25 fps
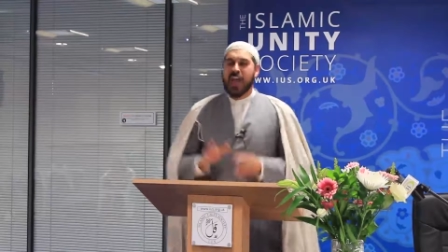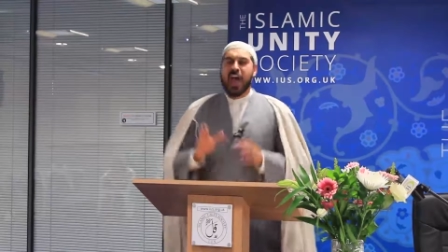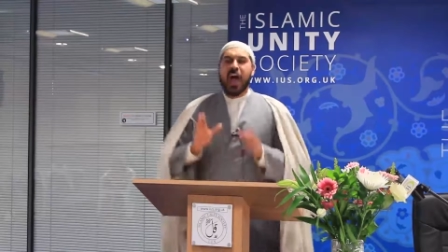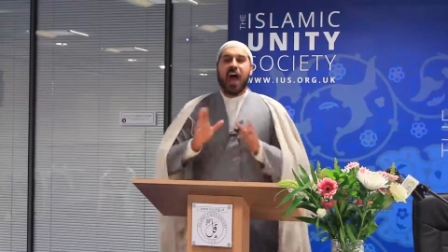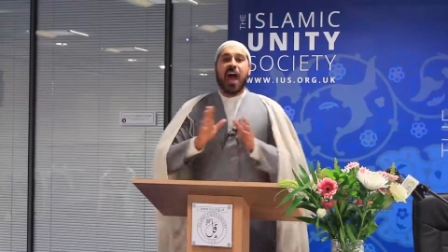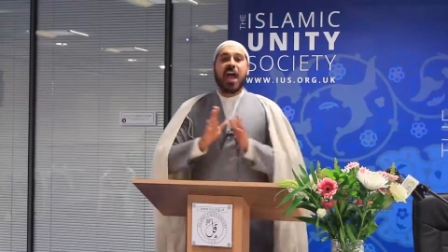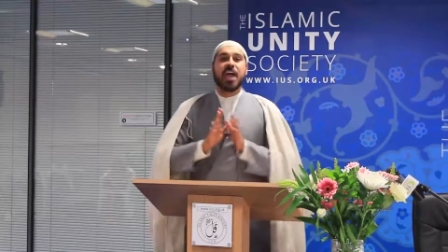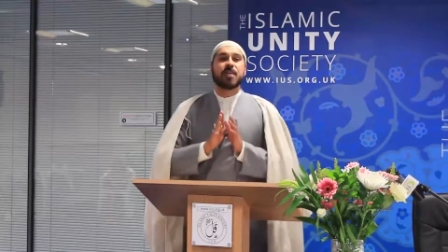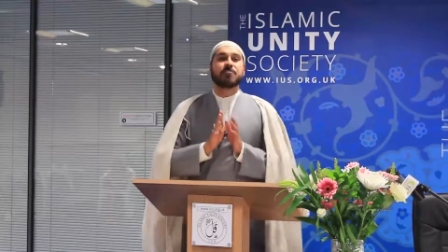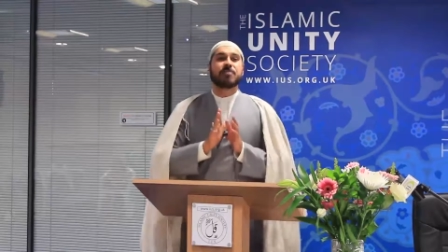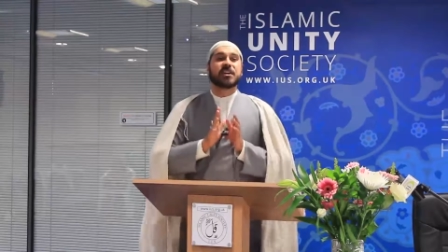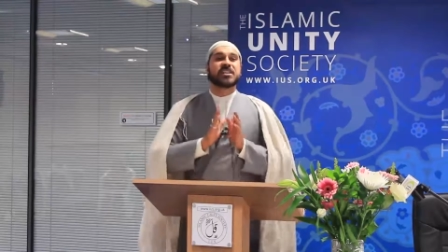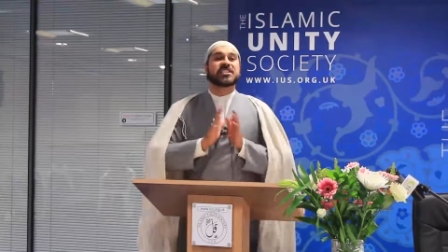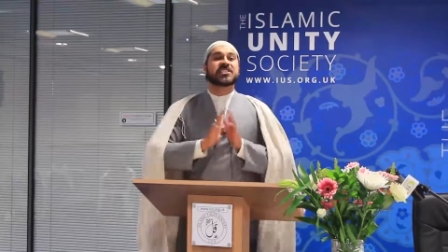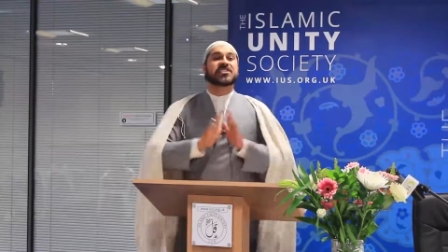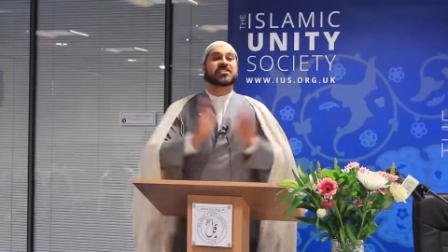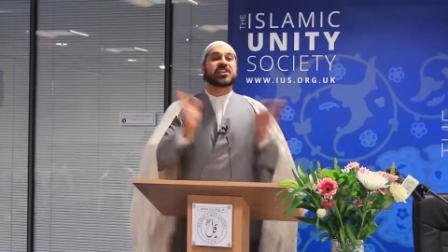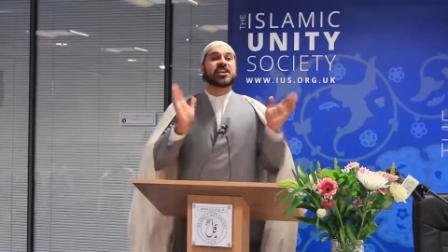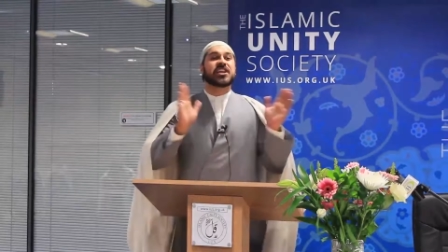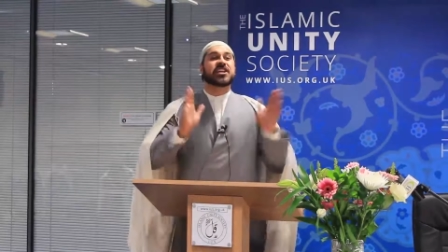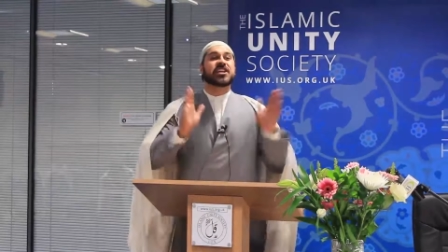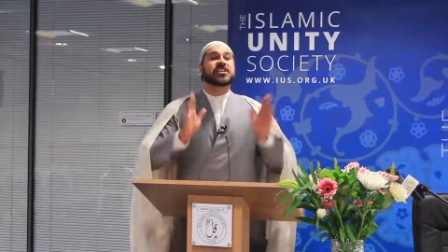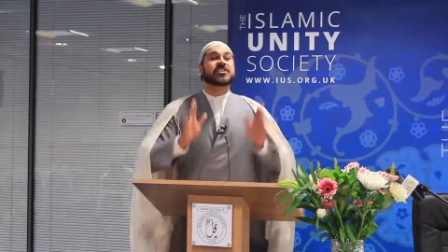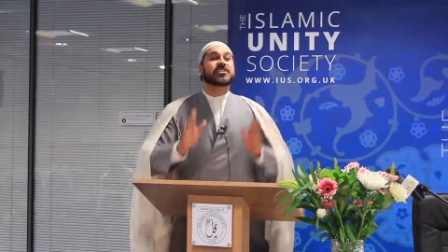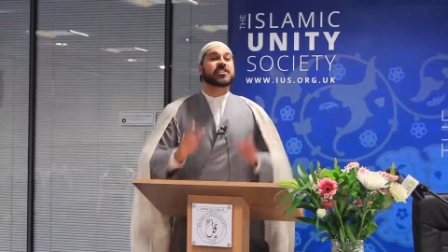I am a
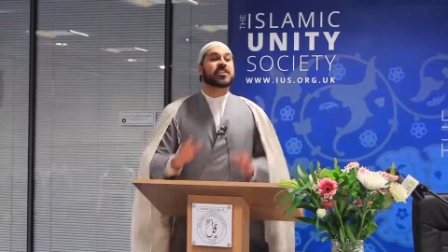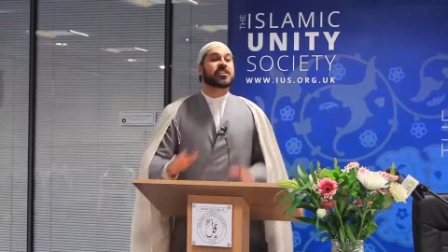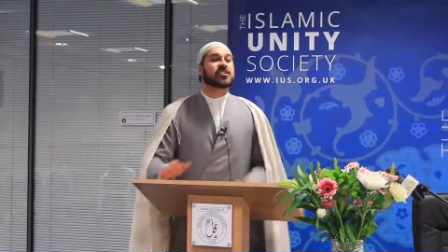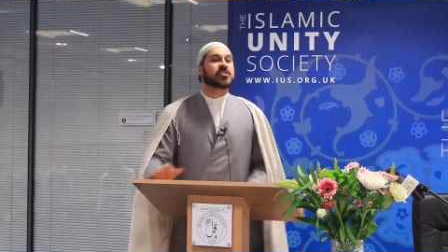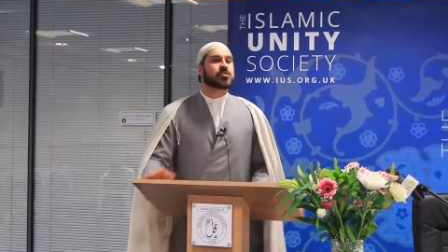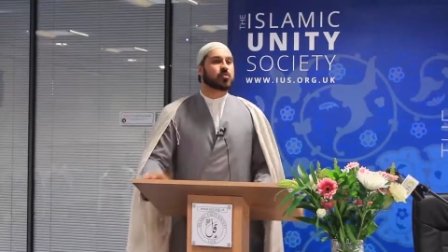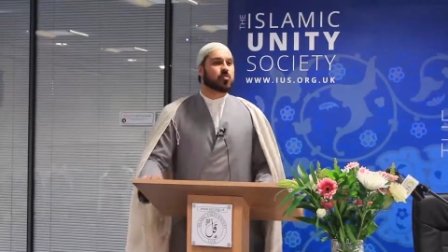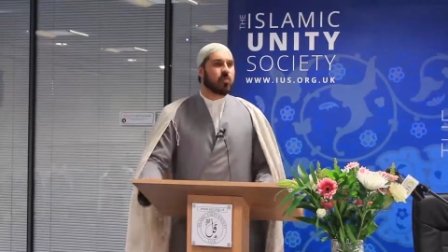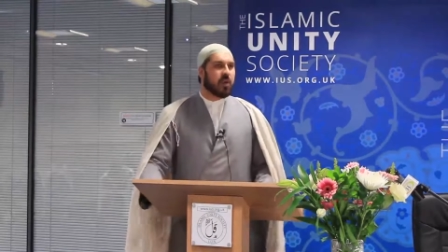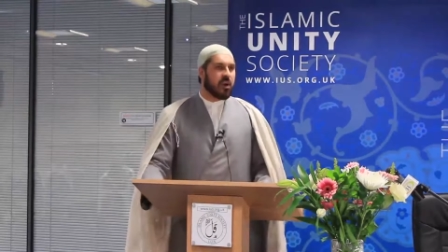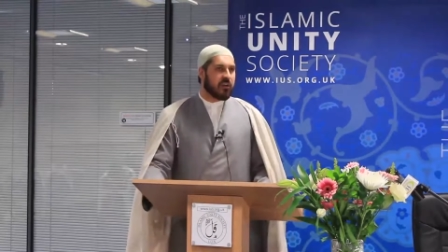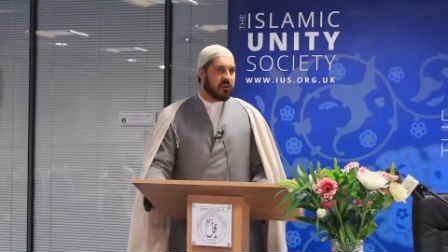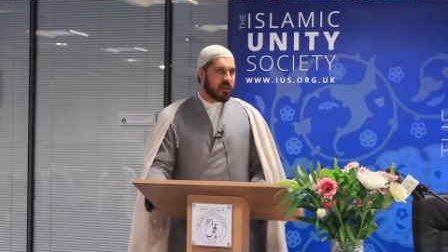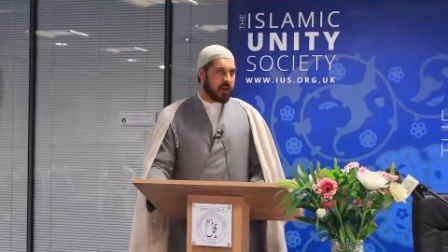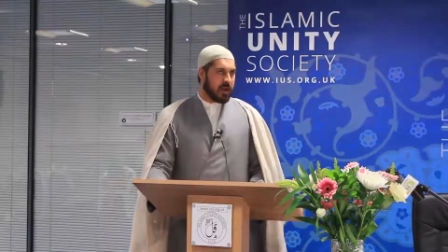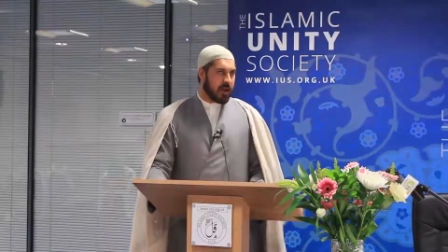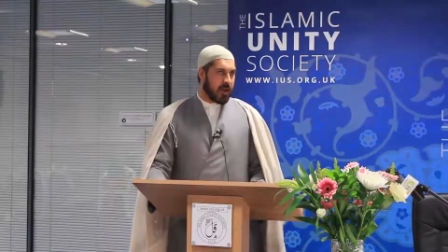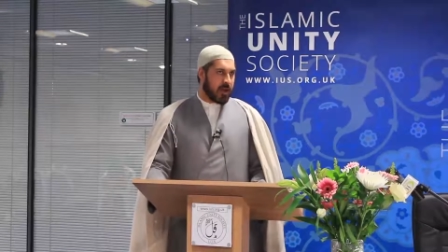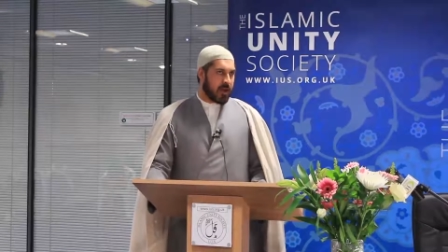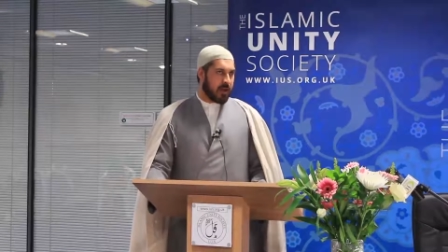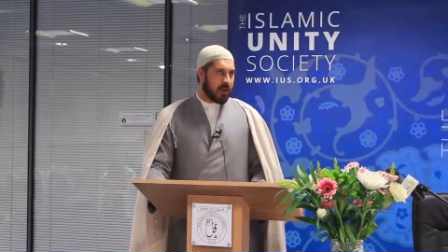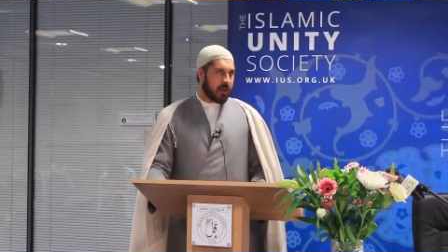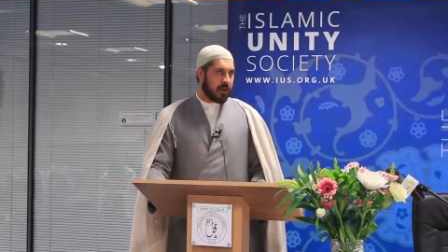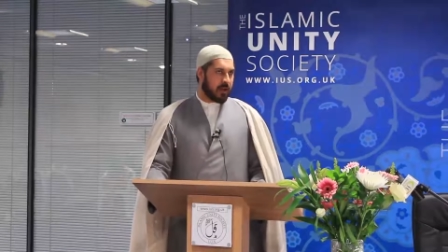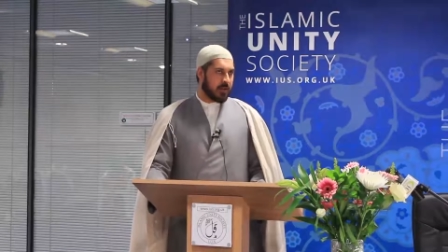seasoned
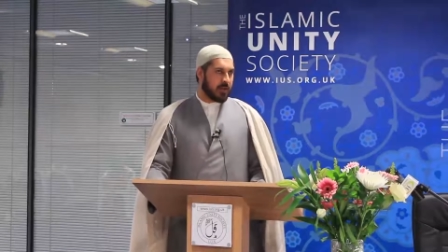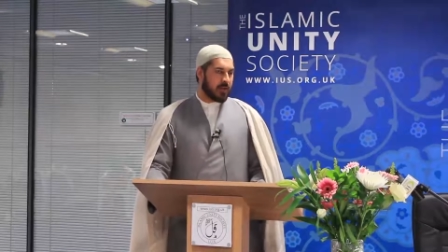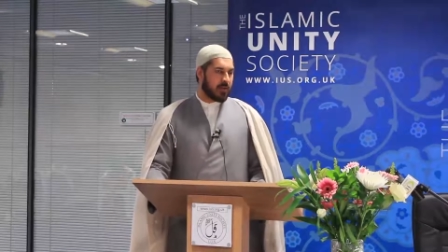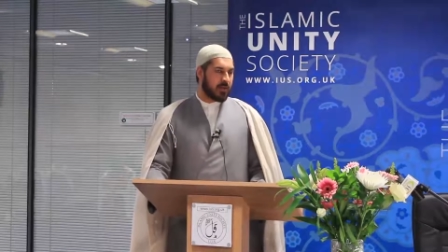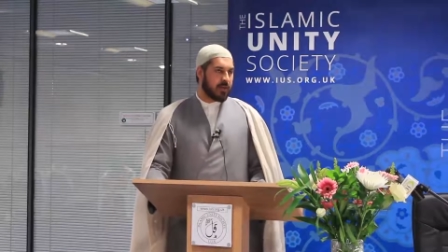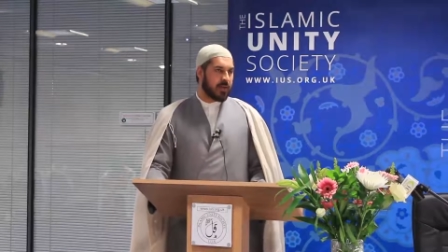warrior.